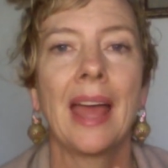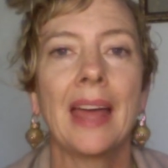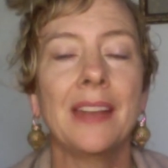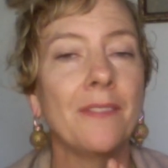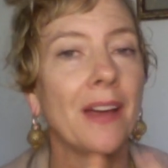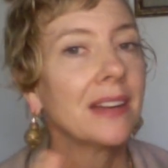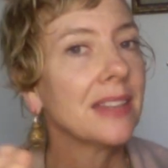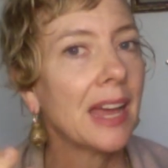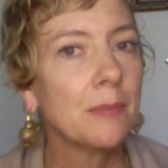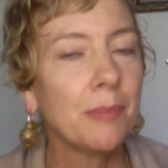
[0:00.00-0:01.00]
And in fact,
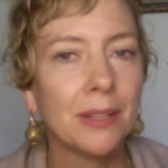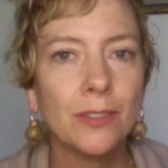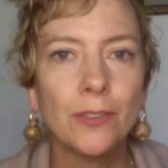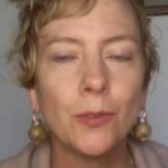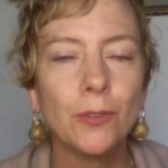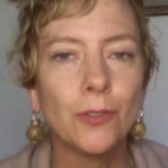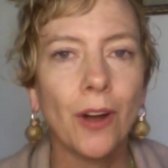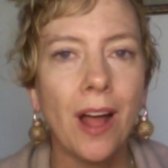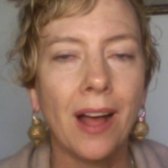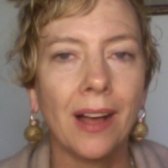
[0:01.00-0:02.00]
it had been so
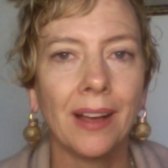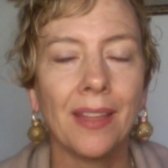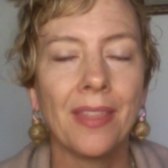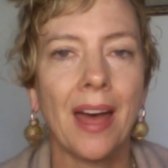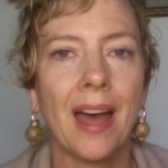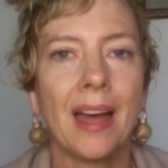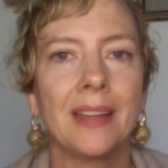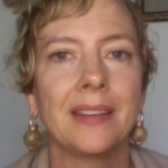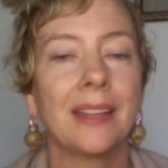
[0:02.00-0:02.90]
strong that,